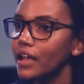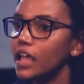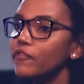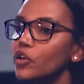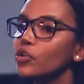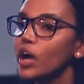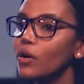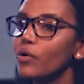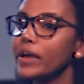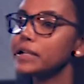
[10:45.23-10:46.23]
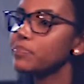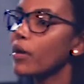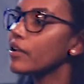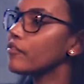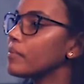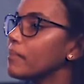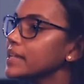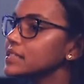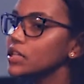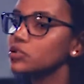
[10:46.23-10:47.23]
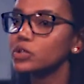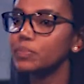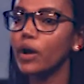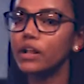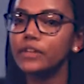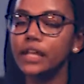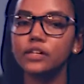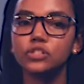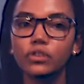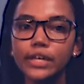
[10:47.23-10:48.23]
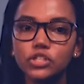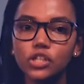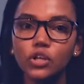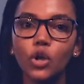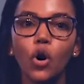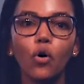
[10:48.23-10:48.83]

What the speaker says: If you know that it's part of a message, or it's part of an illustration,